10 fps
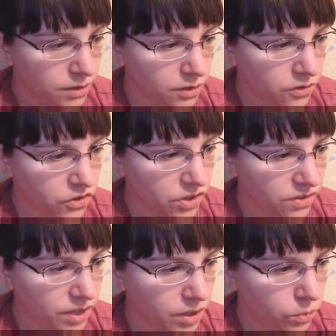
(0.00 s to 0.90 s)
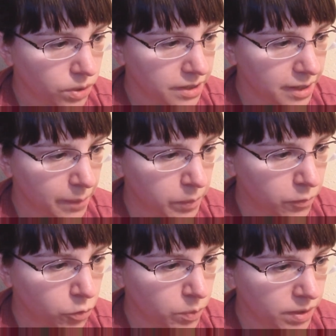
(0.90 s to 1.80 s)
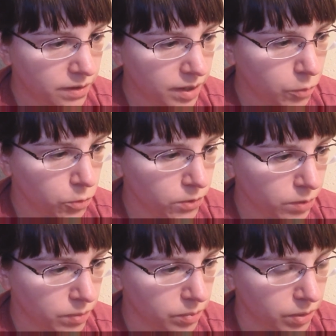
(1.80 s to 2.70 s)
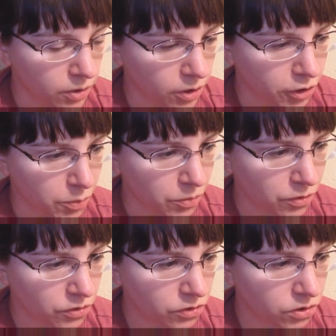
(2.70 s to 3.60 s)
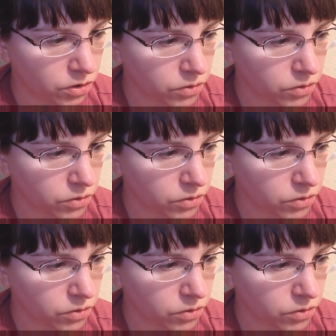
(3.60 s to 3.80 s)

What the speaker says: it just says take 1 tablet before bedtime, or is recommended by your healthcare professional.